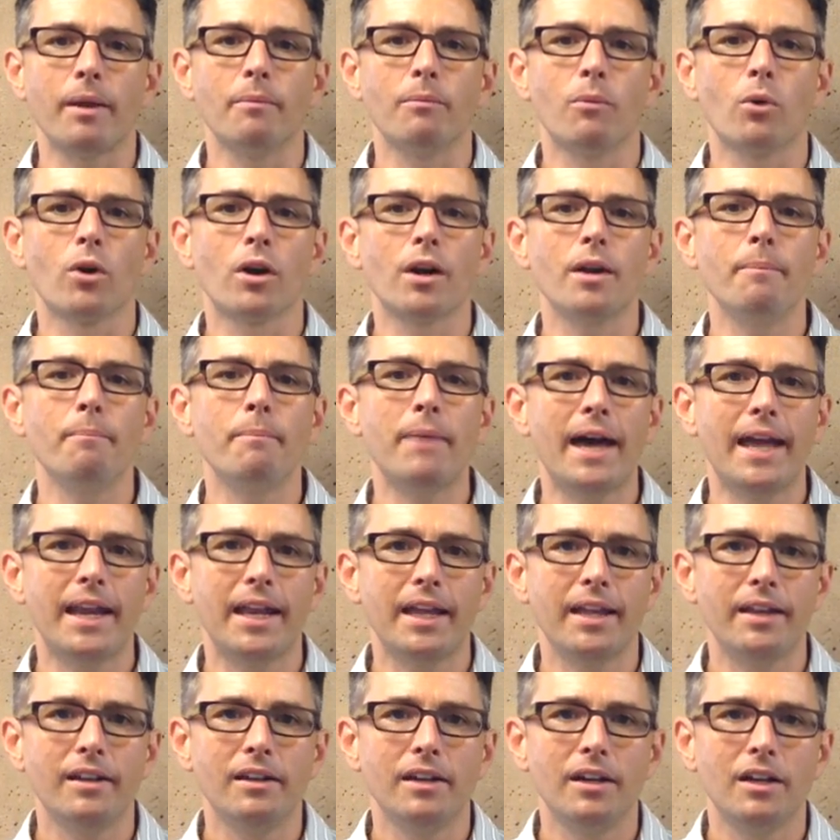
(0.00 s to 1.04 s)
more
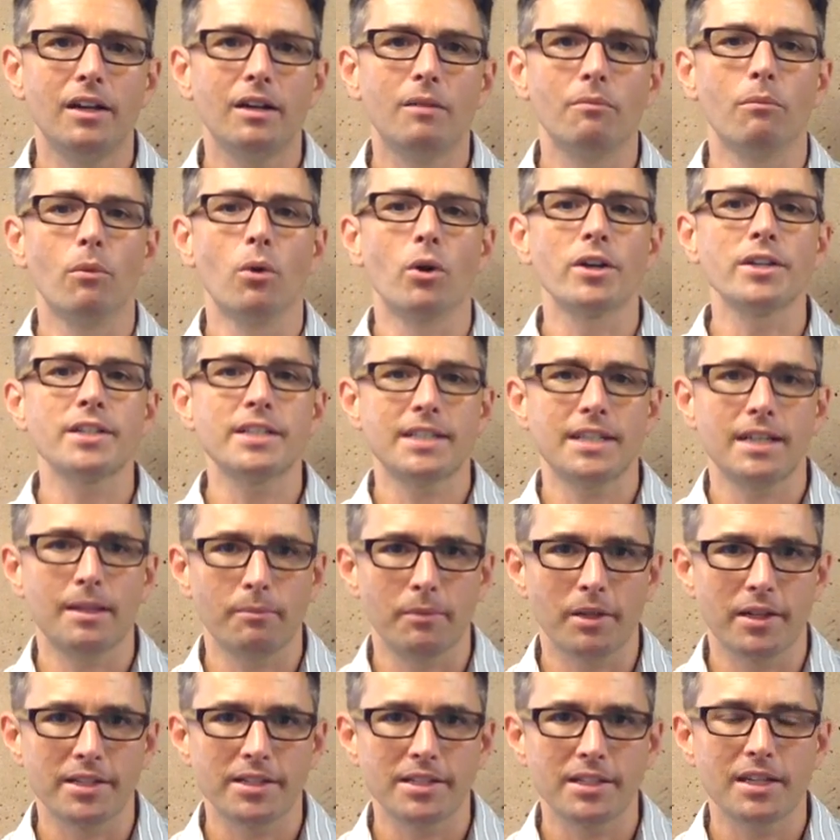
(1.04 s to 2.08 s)
embedded, more
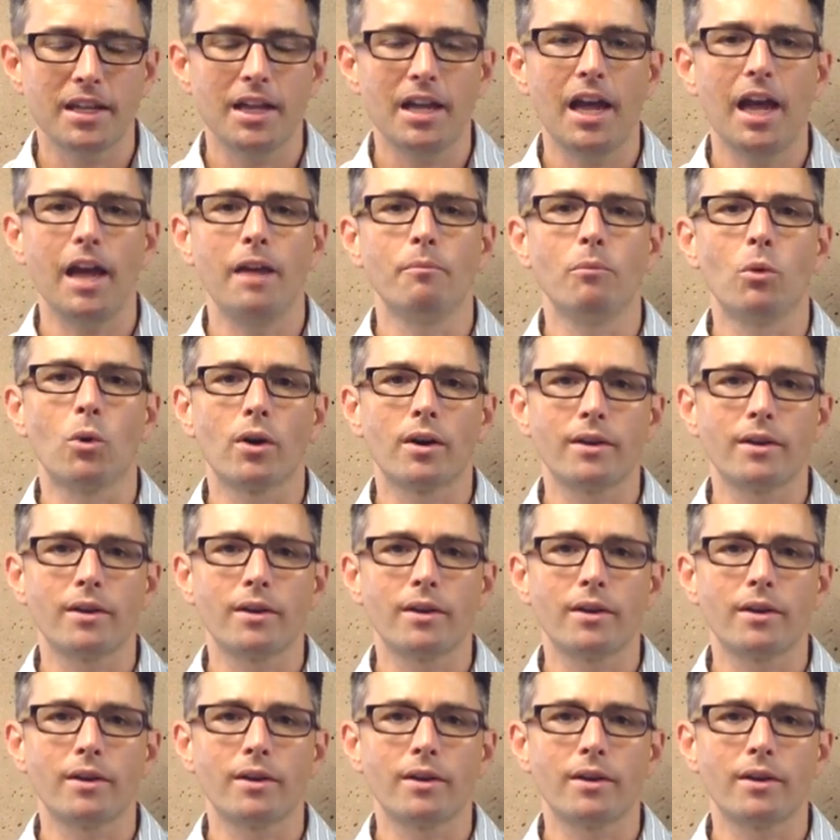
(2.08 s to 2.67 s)
seamless, and more